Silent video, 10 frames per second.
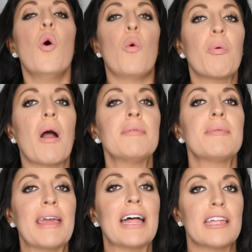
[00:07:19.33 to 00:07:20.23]
will probably
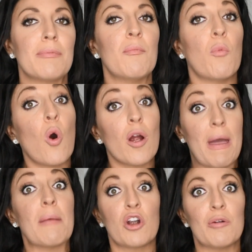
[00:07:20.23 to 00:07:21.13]
be a little bit more
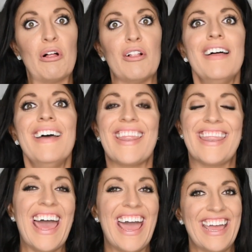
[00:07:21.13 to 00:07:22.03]
memorable
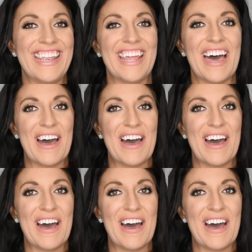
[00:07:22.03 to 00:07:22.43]
than